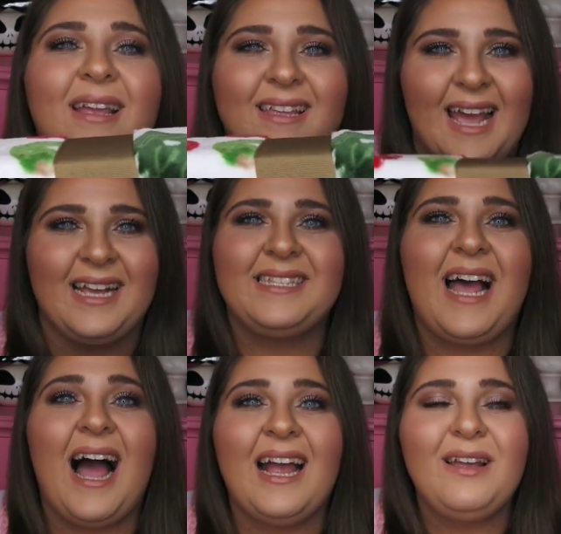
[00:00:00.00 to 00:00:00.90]

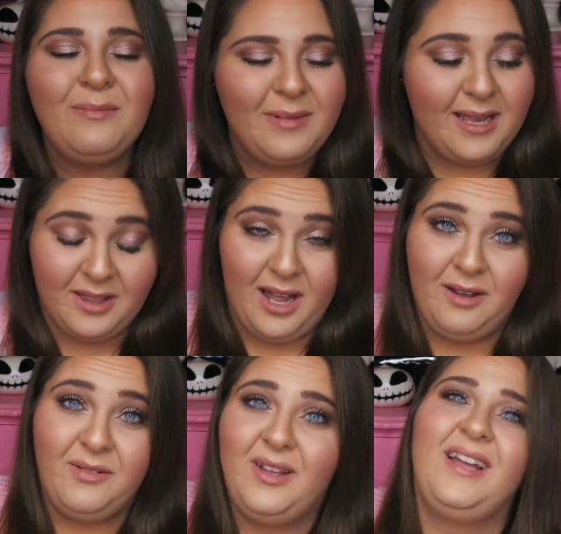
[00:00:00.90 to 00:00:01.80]
yes, I am in
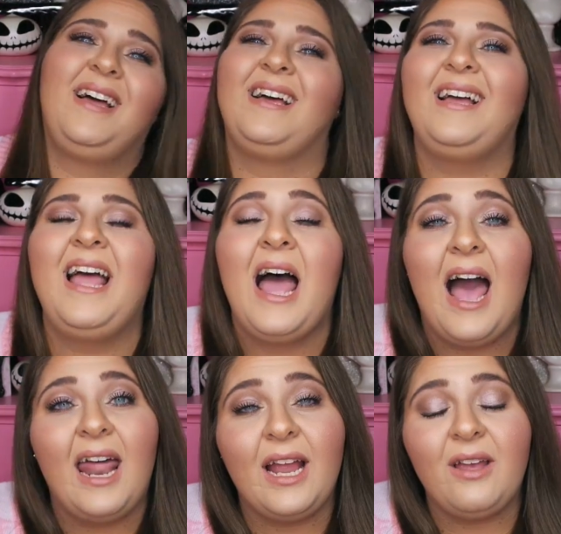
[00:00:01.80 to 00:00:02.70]
love. And
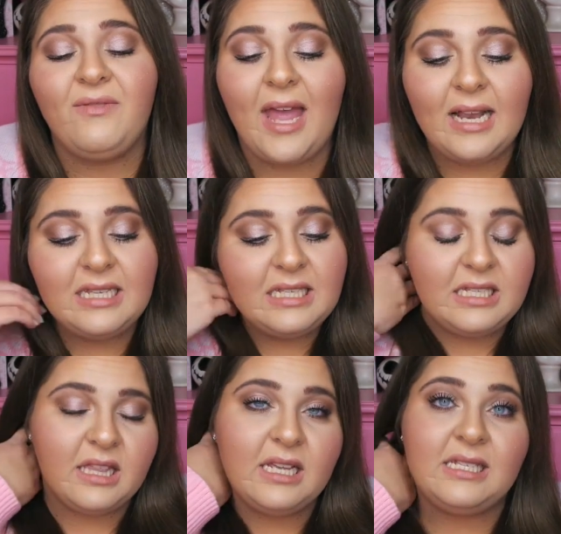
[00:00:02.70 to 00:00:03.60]
I have yet to
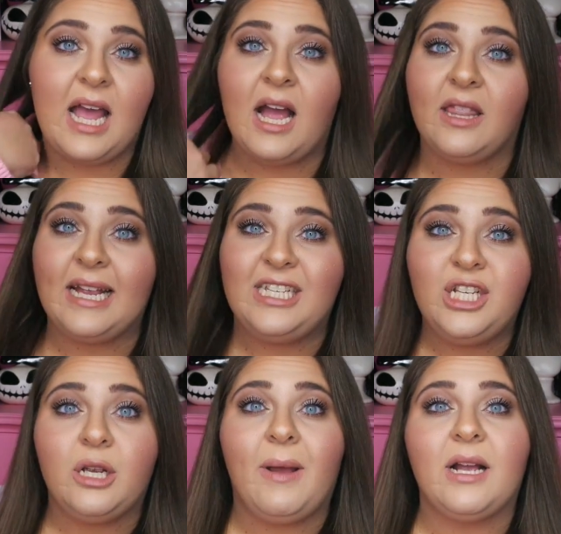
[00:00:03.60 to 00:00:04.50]
see this at like
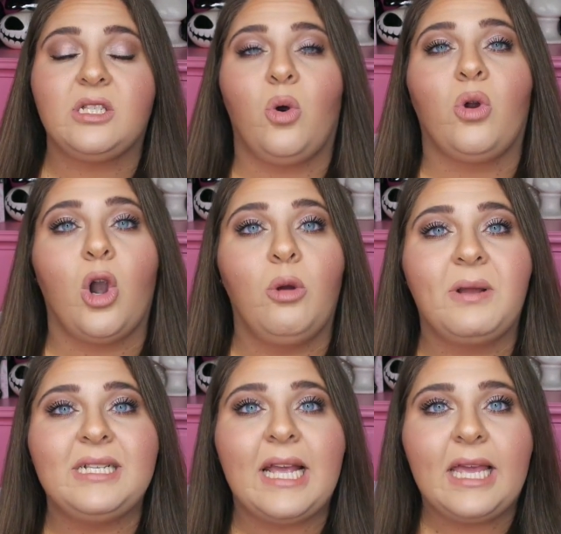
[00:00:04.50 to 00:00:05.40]
TJ Maxx or
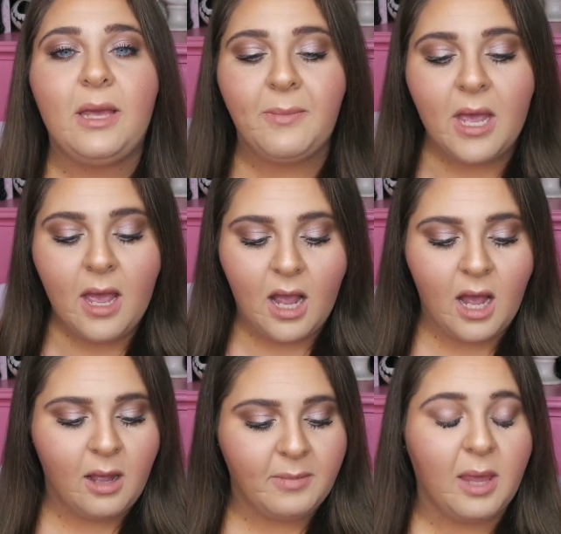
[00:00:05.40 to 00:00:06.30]
HomeGoods. I keep
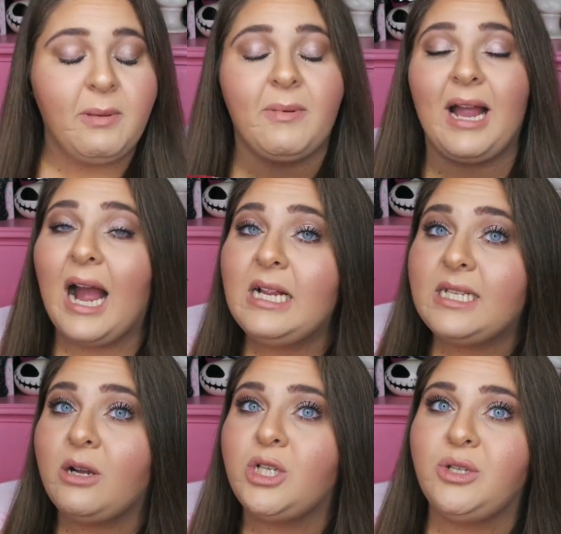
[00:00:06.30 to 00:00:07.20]
keeping my
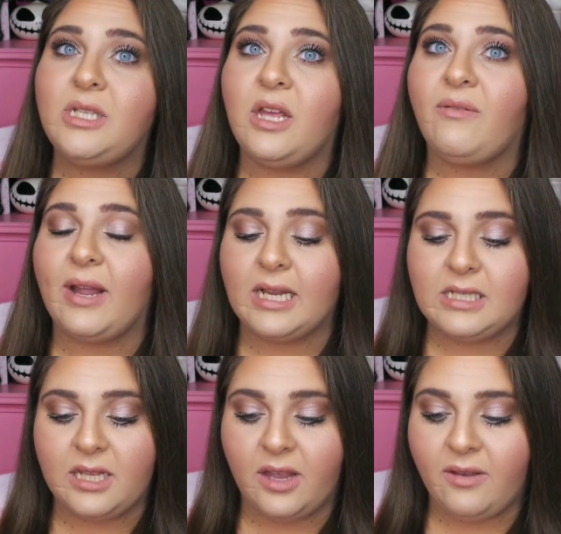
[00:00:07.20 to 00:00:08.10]
eyes out to see if I
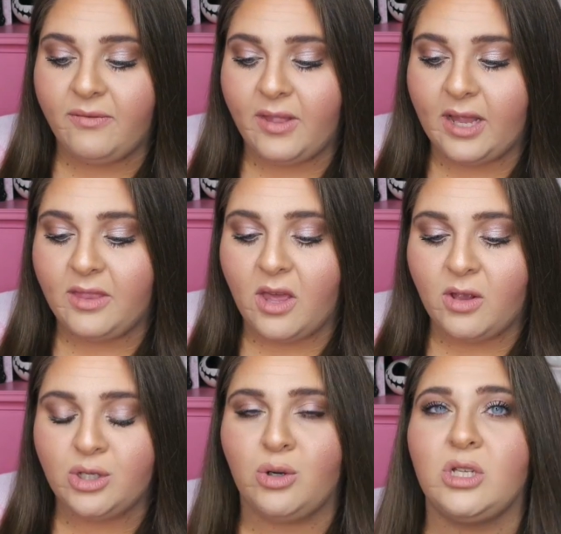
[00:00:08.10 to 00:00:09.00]
can see it if like the
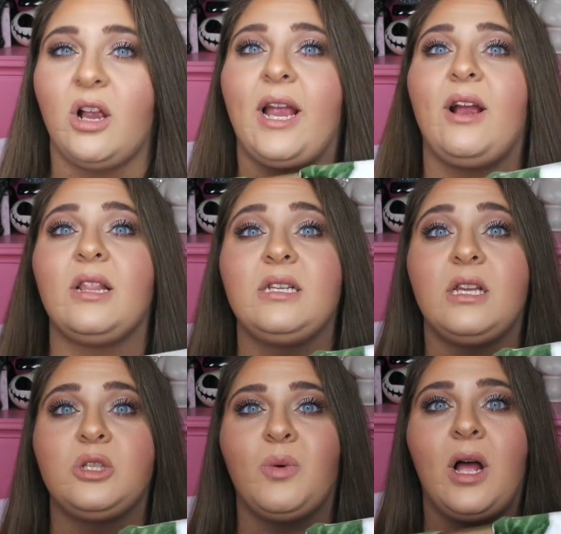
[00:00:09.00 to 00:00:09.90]
other stores are carrying this
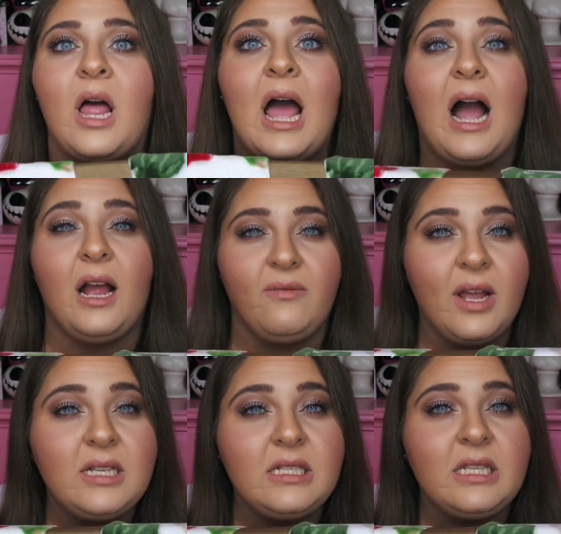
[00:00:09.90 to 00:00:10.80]
as well. I have
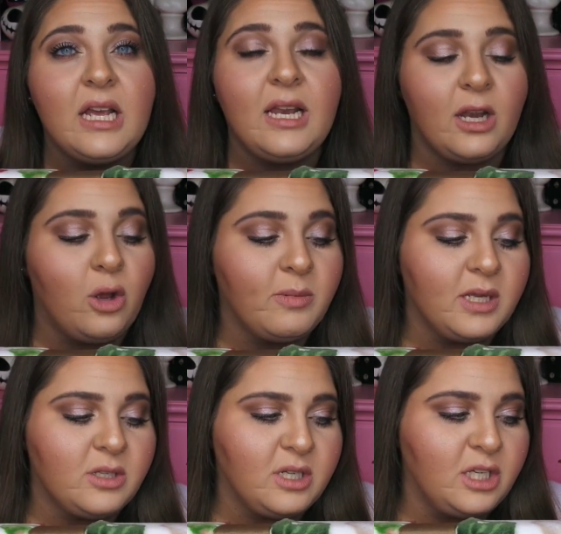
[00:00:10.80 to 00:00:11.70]
yet to see it in
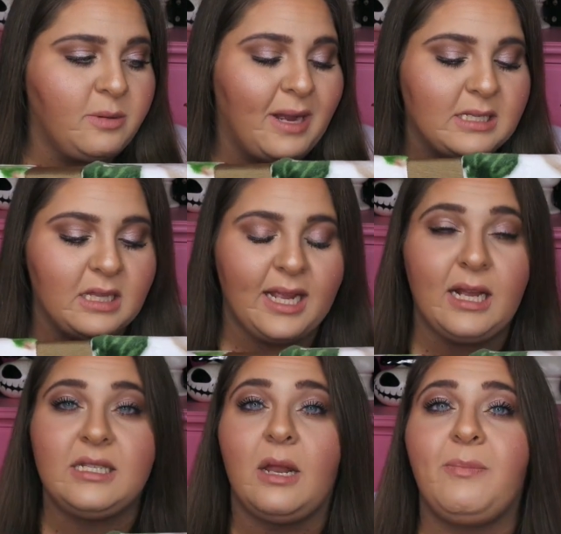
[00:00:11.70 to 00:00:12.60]
HomeGoods or TJ Maxx, like
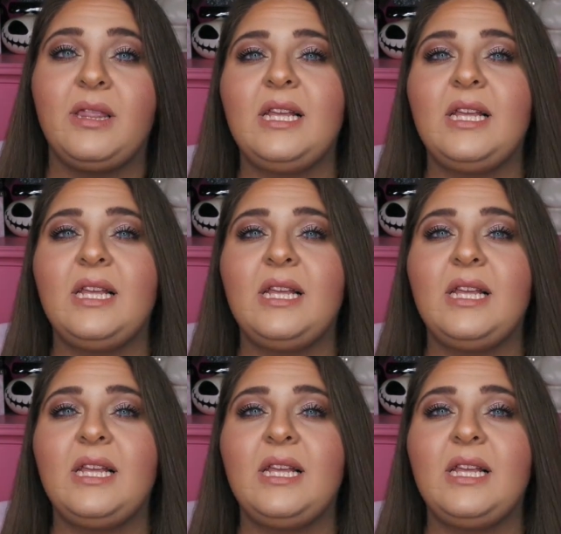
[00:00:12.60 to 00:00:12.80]
I said, but